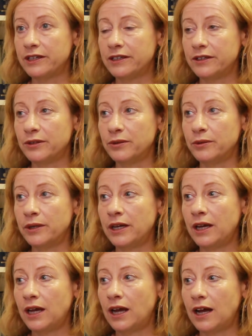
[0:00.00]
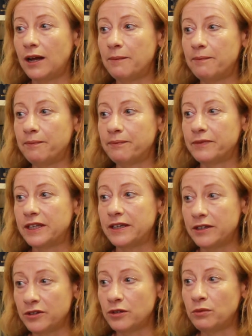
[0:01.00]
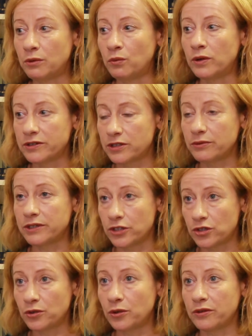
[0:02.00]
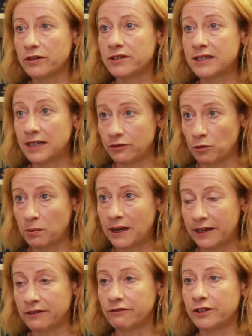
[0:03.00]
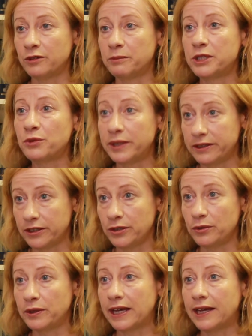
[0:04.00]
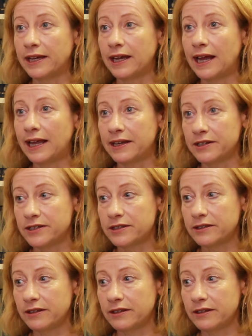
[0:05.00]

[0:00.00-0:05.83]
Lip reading: EU will want to ensure that there's a level playing field between the UK and